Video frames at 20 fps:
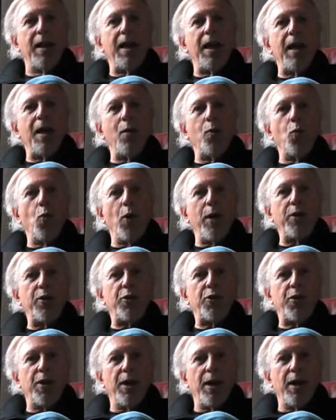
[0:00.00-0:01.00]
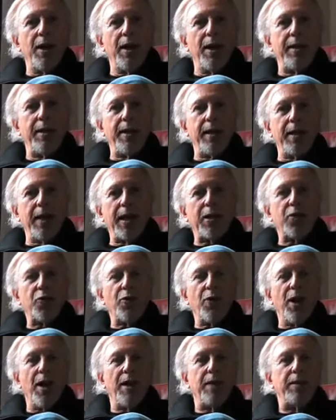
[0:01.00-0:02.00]
in which the
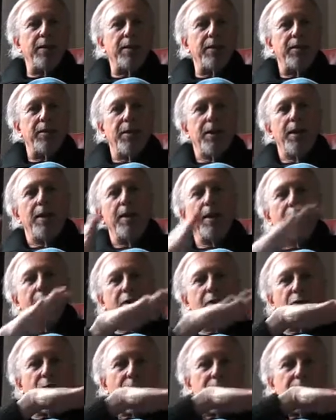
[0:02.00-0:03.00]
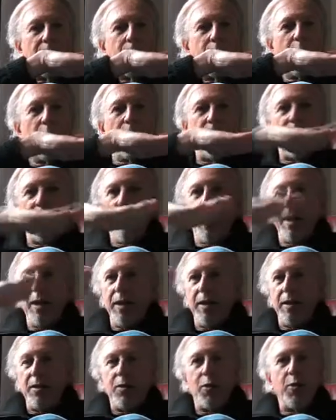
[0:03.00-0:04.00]
electrons are moving on
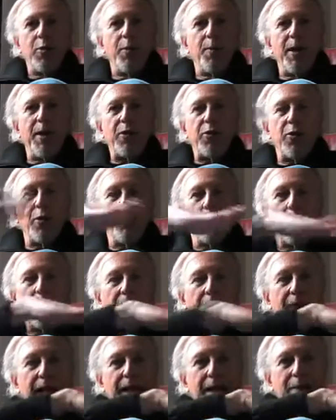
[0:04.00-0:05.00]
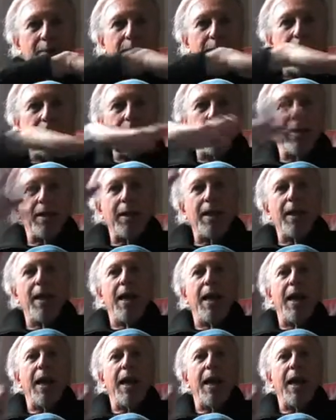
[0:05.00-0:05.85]
a two-dimensional plane, basically,